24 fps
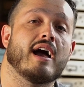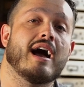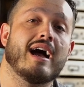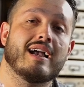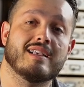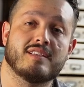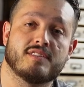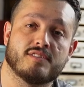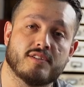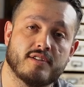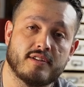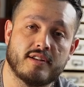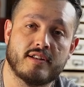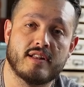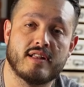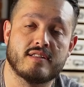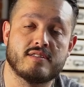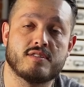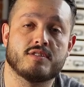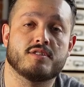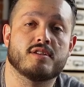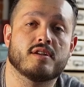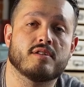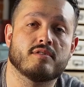I started as
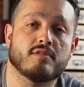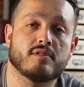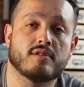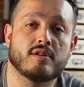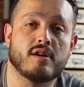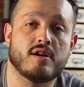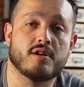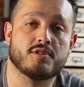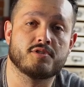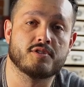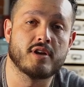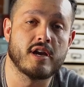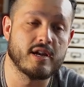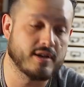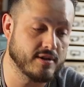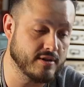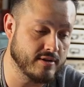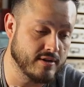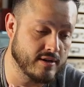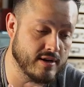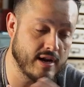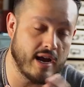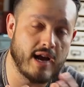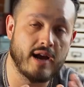a general contractor.